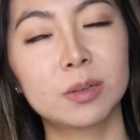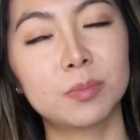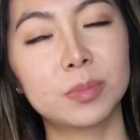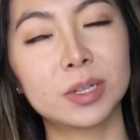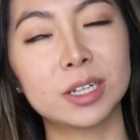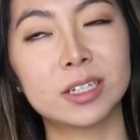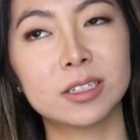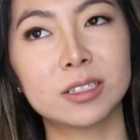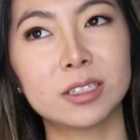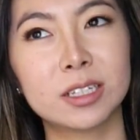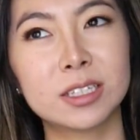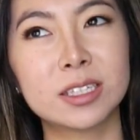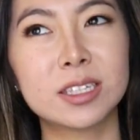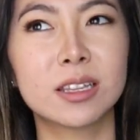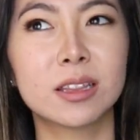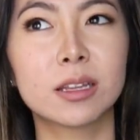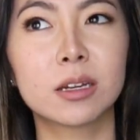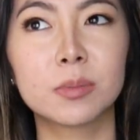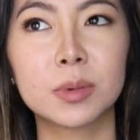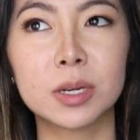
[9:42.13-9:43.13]
but it's
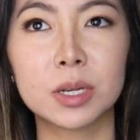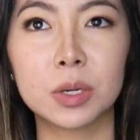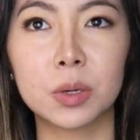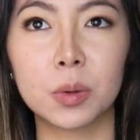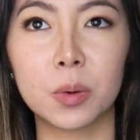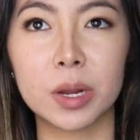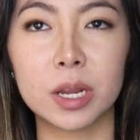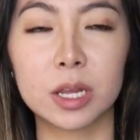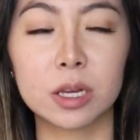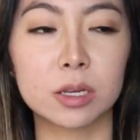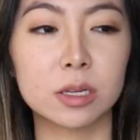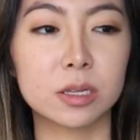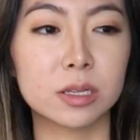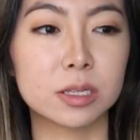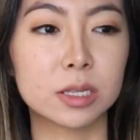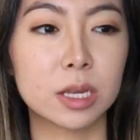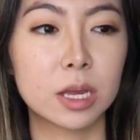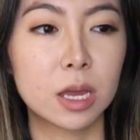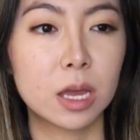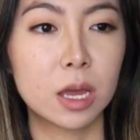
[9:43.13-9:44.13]
a little bit annoying
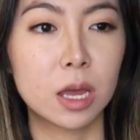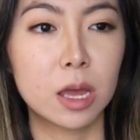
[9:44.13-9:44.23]
because